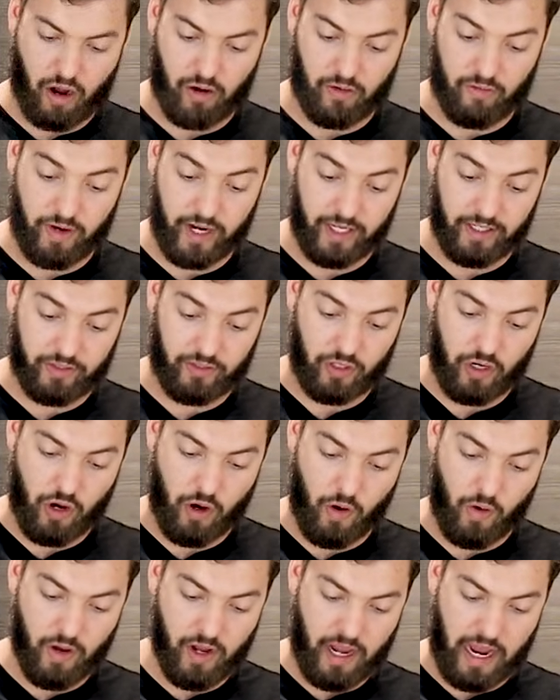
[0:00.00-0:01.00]
Alright,
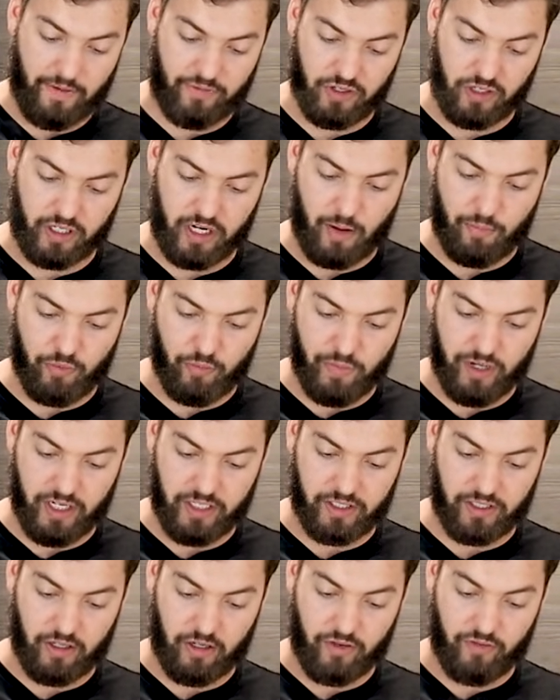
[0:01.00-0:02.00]
so after a couple
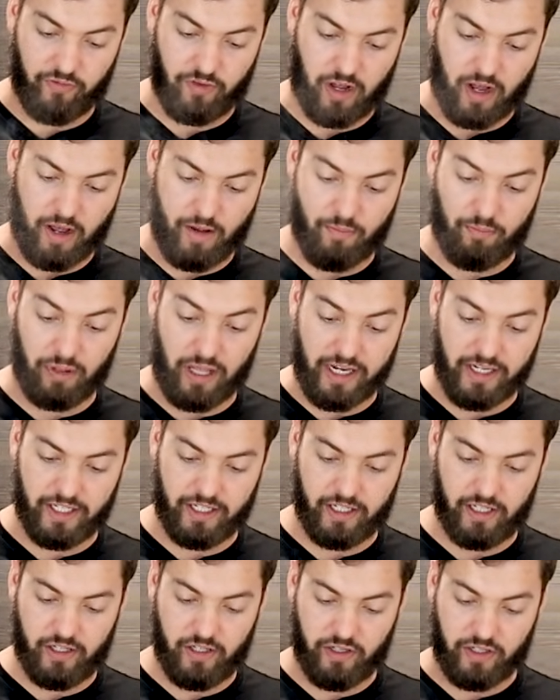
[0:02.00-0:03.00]
minutes of
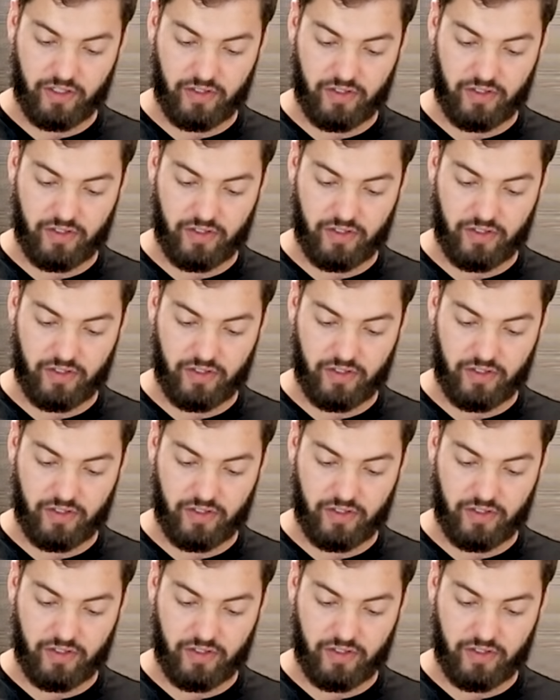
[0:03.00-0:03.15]
blending it, you